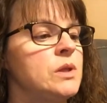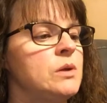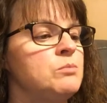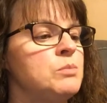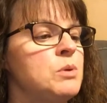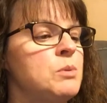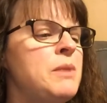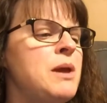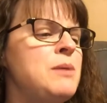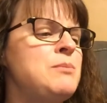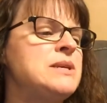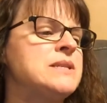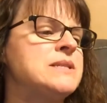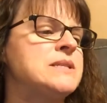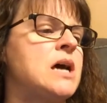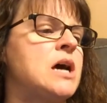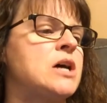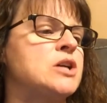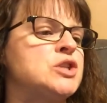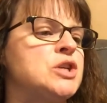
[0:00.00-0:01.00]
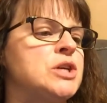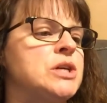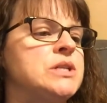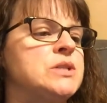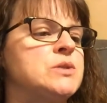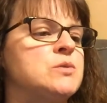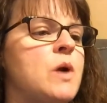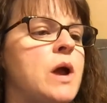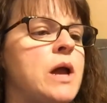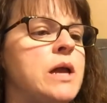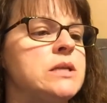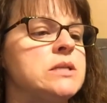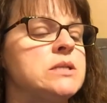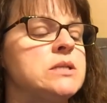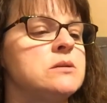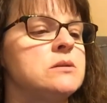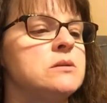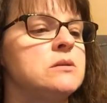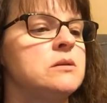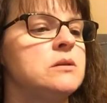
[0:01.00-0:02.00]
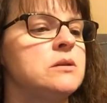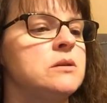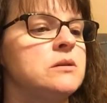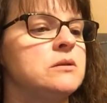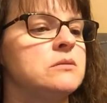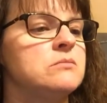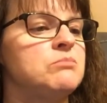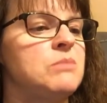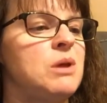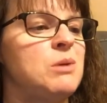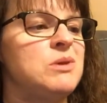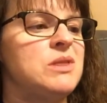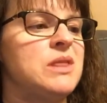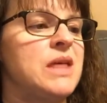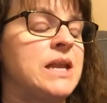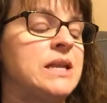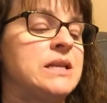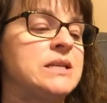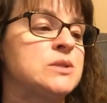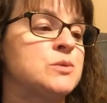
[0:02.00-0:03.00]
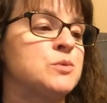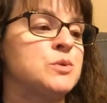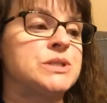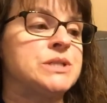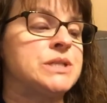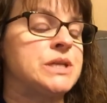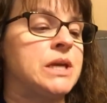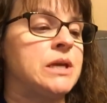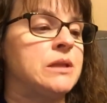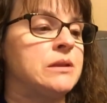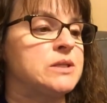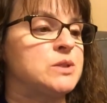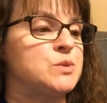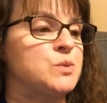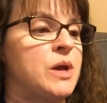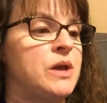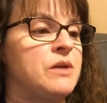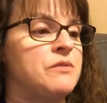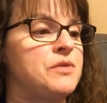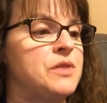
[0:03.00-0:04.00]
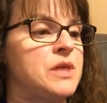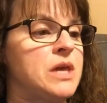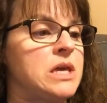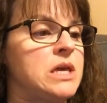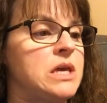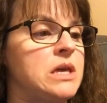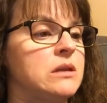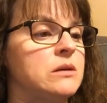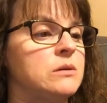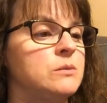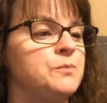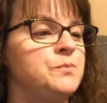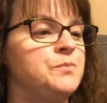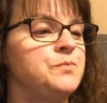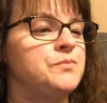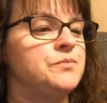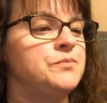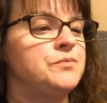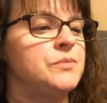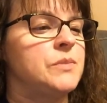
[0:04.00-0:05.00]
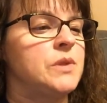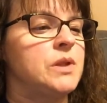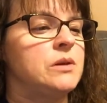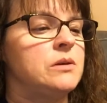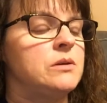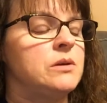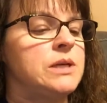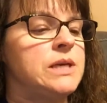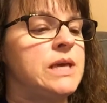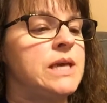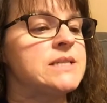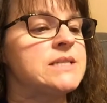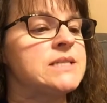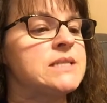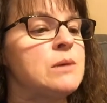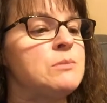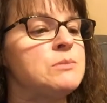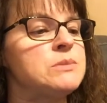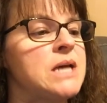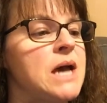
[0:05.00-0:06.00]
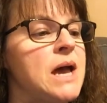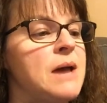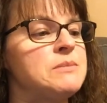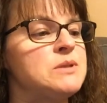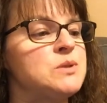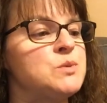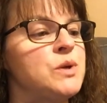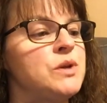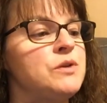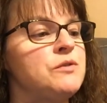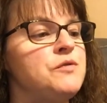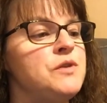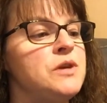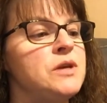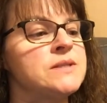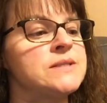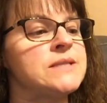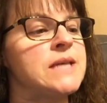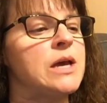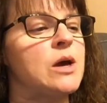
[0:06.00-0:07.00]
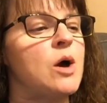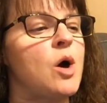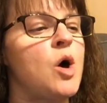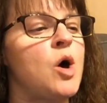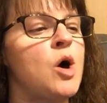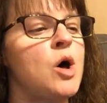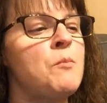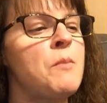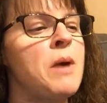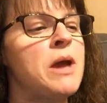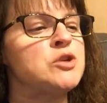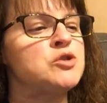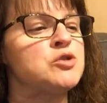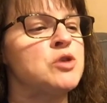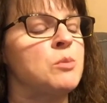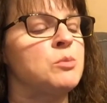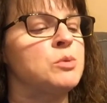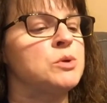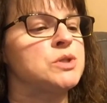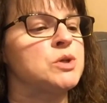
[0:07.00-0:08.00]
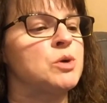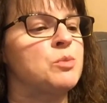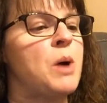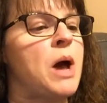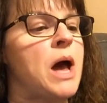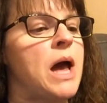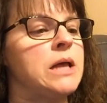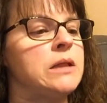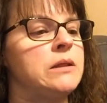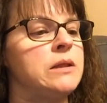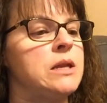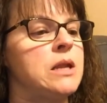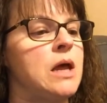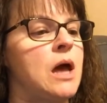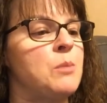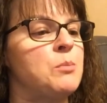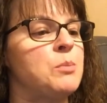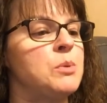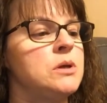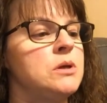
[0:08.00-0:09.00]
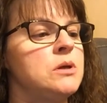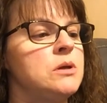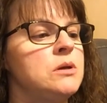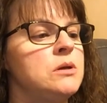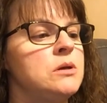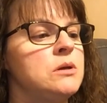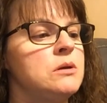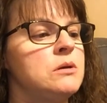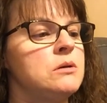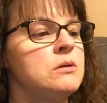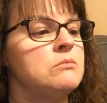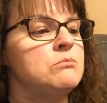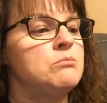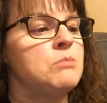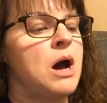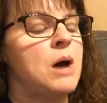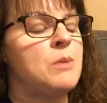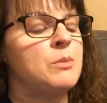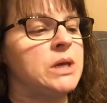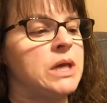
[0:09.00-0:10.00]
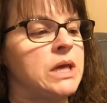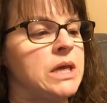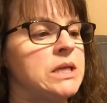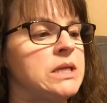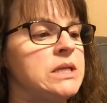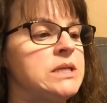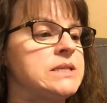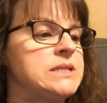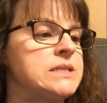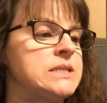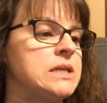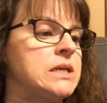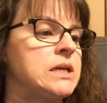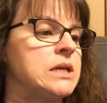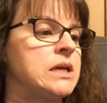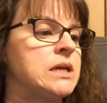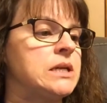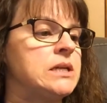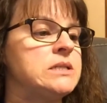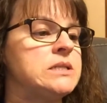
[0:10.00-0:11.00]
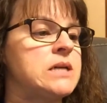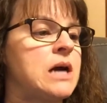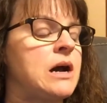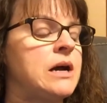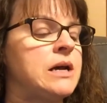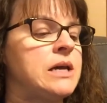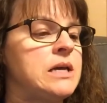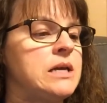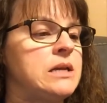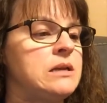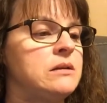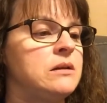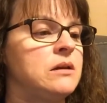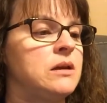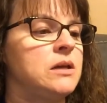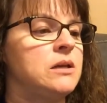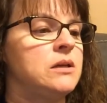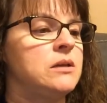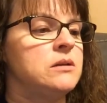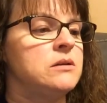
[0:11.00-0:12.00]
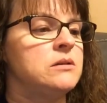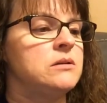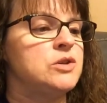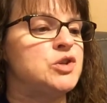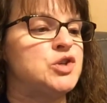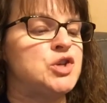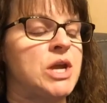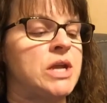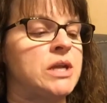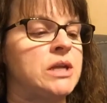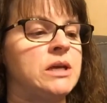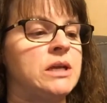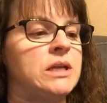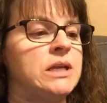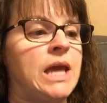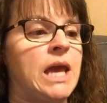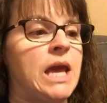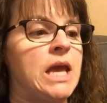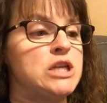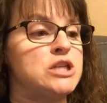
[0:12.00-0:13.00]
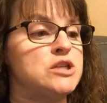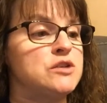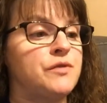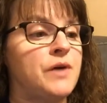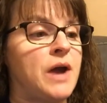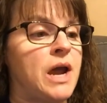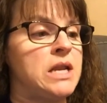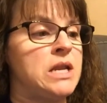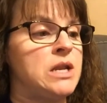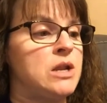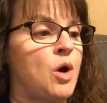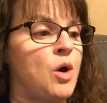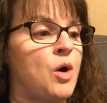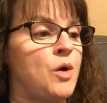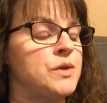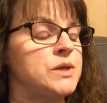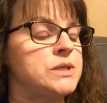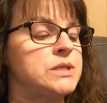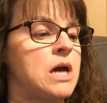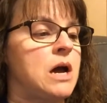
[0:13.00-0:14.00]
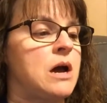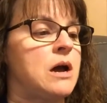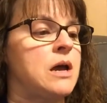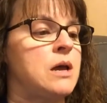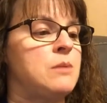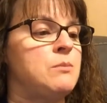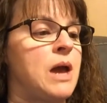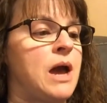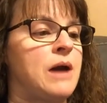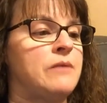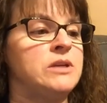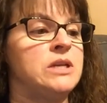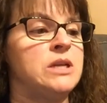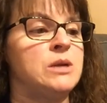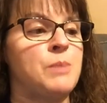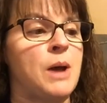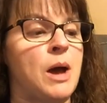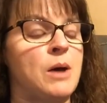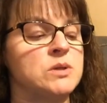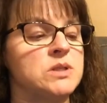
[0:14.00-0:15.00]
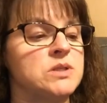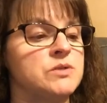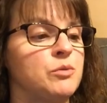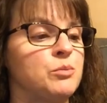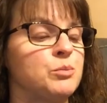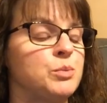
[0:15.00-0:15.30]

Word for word: But maybe Sasha is right. Maybe that is a ridiculous way of thinking. Yet sometimes when it feels like all my troubles are piling up, Mama getting sick and dying, Jana and Gage fighting all the time, having to bounce from